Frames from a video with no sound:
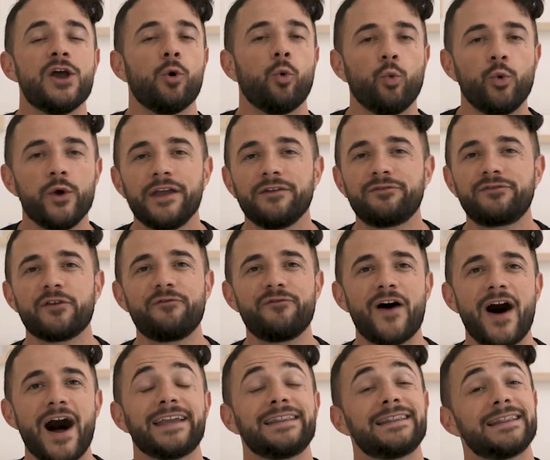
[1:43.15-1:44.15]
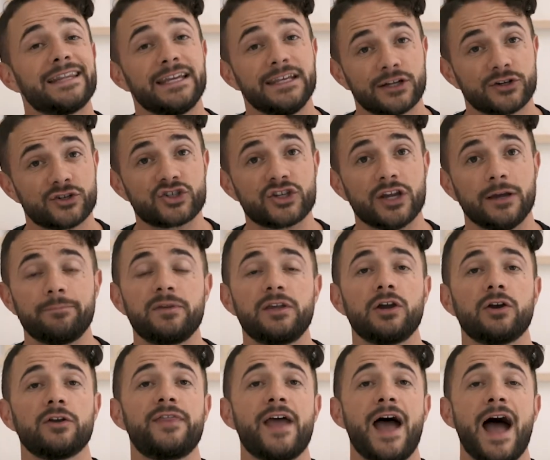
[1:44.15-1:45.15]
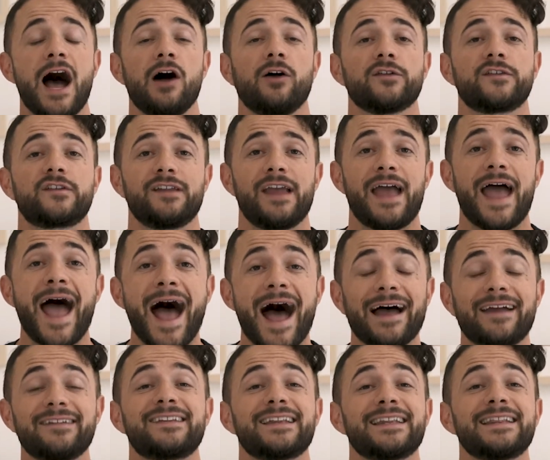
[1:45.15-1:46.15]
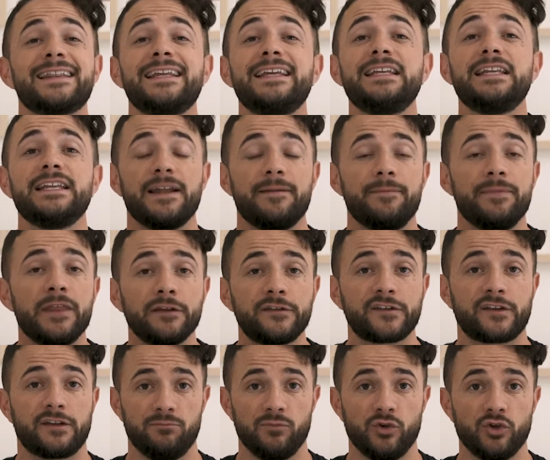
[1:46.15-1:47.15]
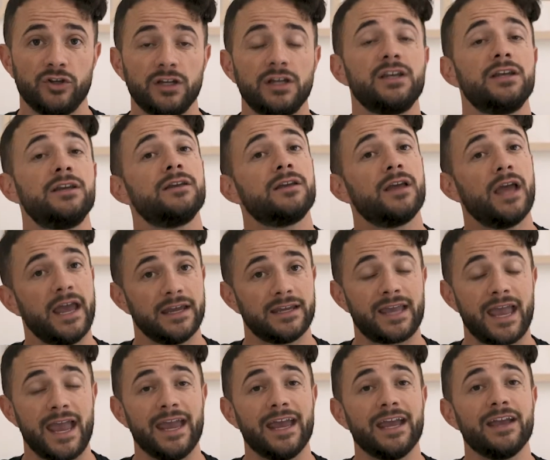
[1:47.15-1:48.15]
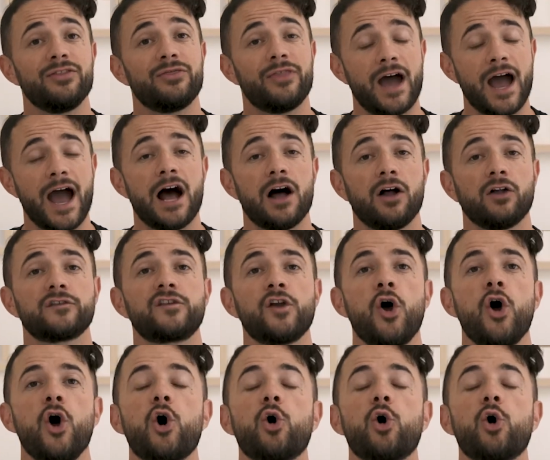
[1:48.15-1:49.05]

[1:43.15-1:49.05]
We have defined leadership here at the house as leading in this community, aka the house,